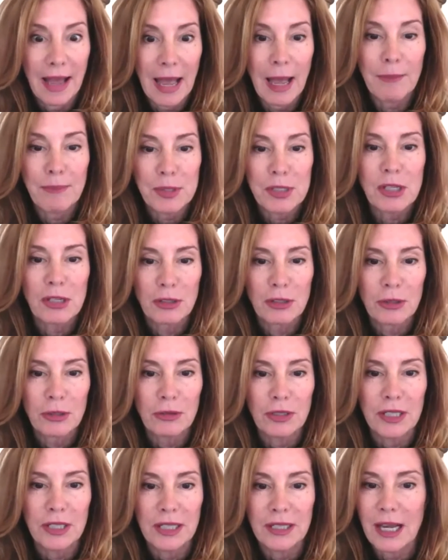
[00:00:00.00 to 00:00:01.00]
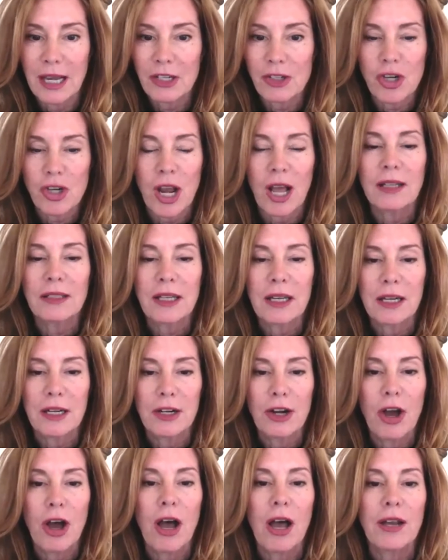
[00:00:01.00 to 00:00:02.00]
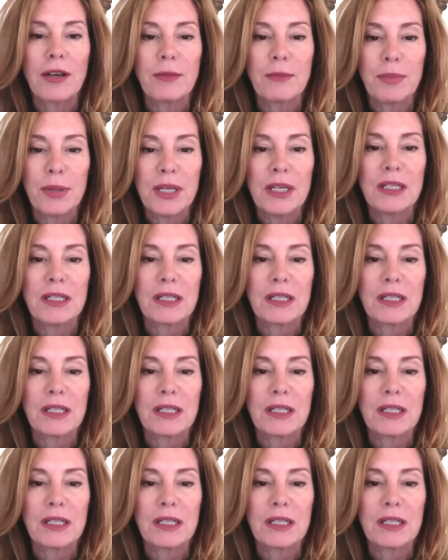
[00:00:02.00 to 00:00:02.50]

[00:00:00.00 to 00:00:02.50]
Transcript: Absolutely, that child cannot be